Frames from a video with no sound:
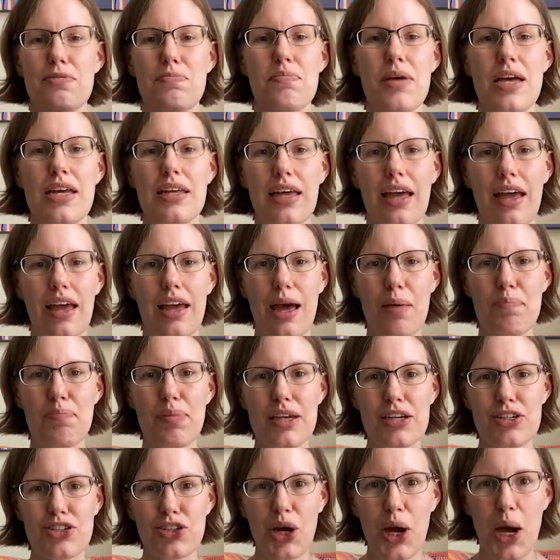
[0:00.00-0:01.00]
making a
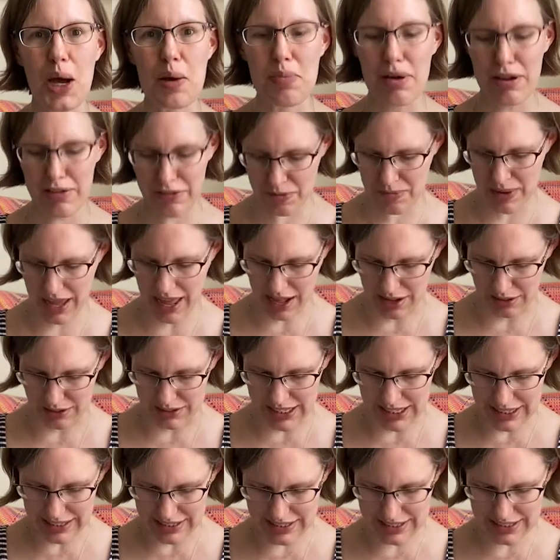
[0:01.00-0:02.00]
beachcomber for my
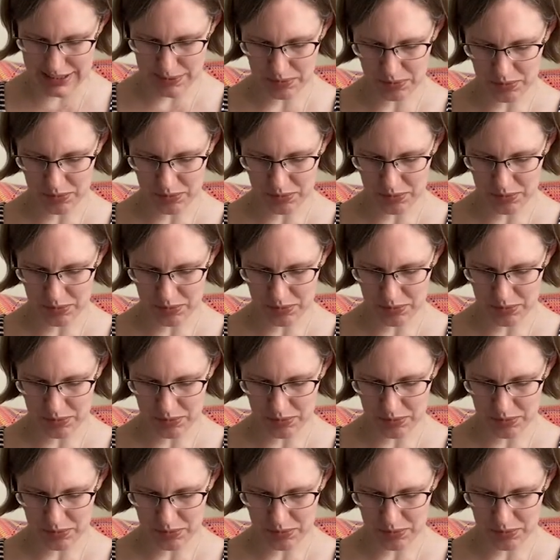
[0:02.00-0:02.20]
eldest.